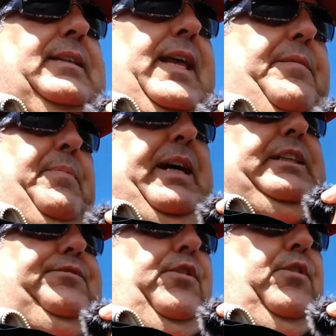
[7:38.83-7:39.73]

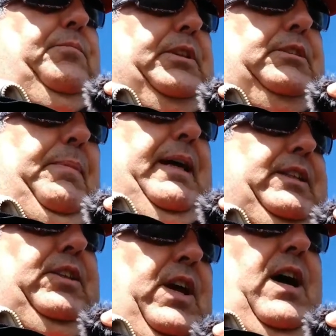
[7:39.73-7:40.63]
4:10 buzz back
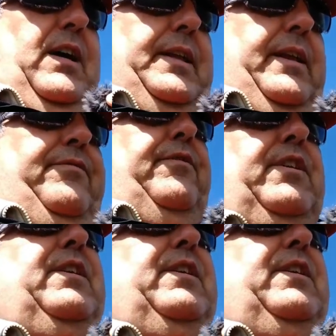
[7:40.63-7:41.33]
to Cardiff.